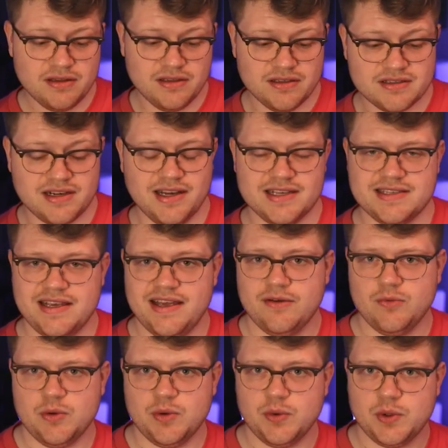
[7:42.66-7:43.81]
this class A
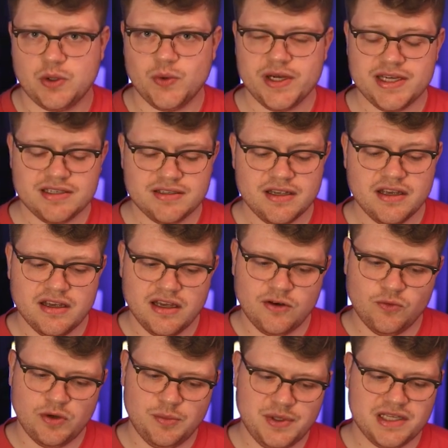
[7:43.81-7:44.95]
will be required, it
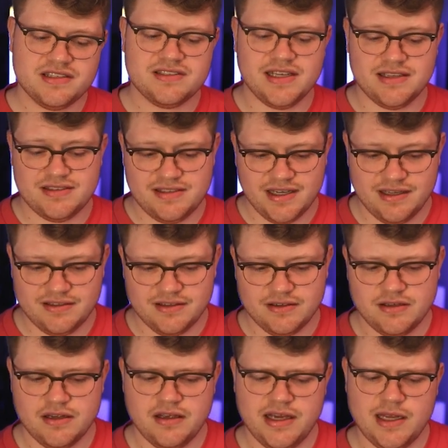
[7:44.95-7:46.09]
will be instantiated
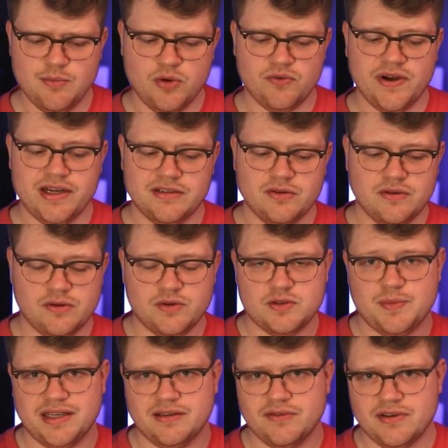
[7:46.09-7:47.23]
and provided to the
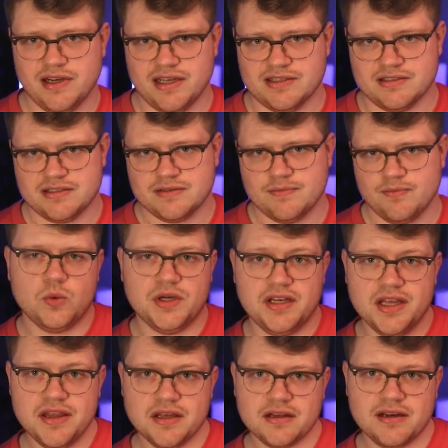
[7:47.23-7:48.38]
respective classes. When
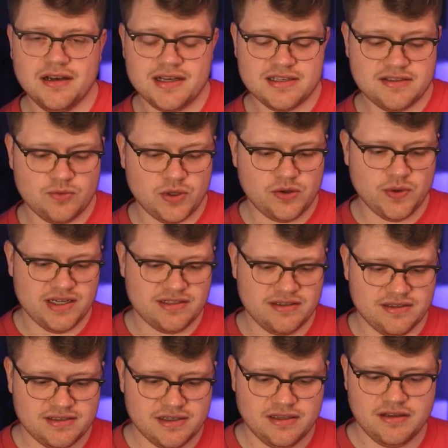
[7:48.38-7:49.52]
another class requires
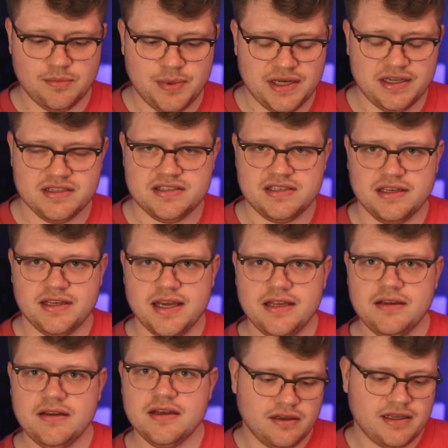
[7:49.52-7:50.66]
this dependency
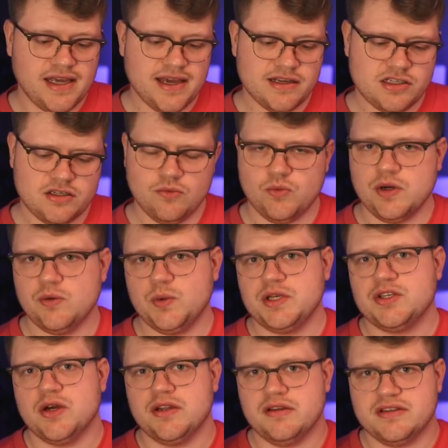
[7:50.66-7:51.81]
again, the cache will
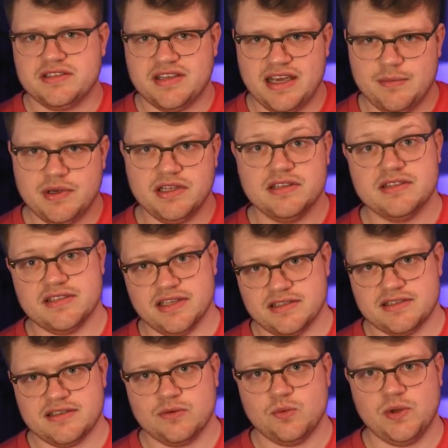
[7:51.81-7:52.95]
return the same
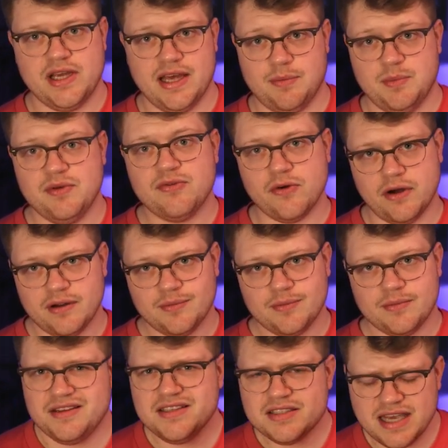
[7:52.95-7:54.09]
instance we had before.
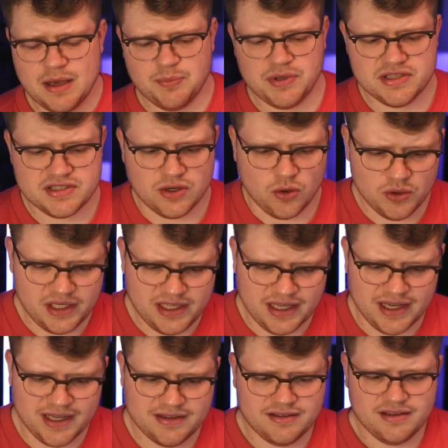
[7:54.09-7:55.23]
This happens
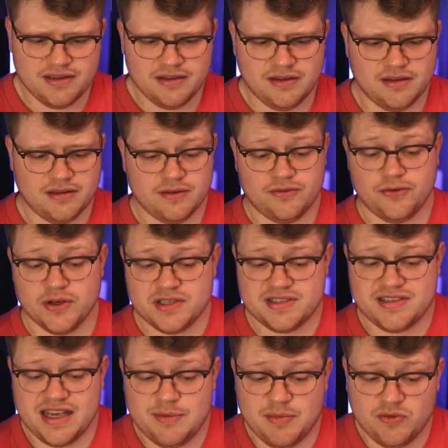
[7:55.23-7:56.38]
only at the
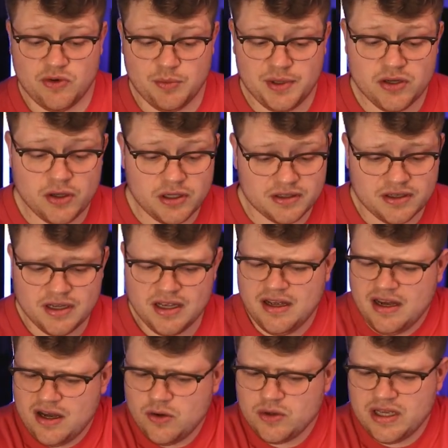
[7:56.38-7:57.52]
first time it will be called.
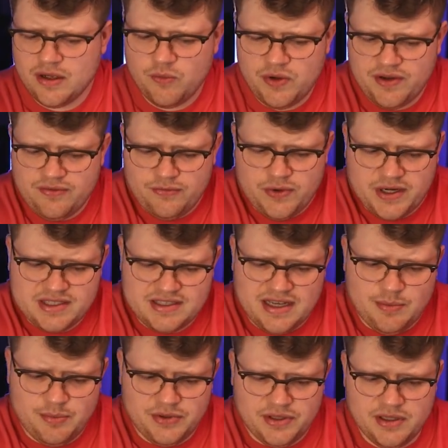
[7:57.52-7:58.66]
How can we, for
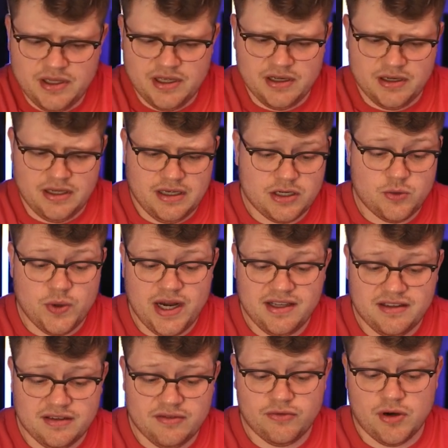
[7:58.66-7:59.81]
example,
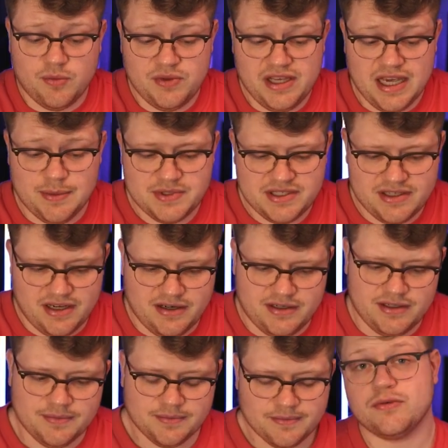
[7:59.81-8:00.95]
create it from the app
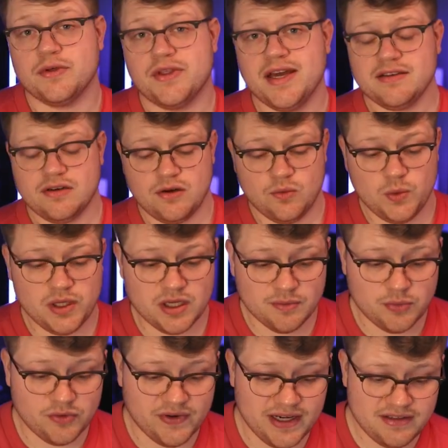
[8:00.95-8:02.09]
start? For that, we
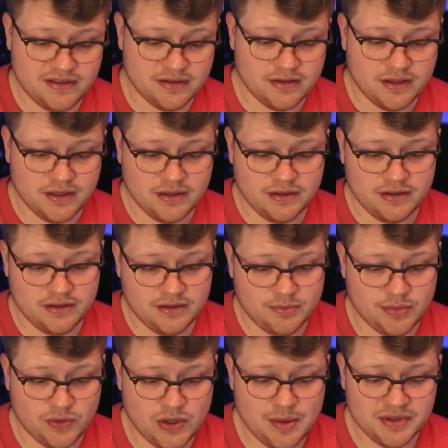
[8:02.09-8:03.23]
can provide here a
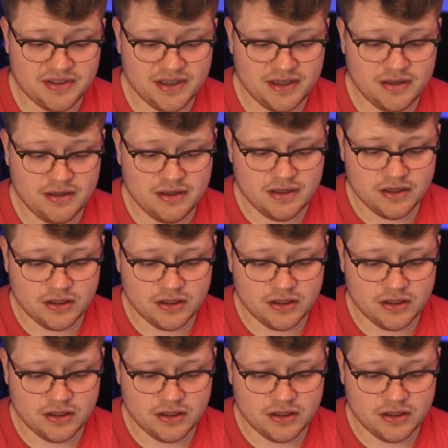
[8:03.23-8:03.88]
parameter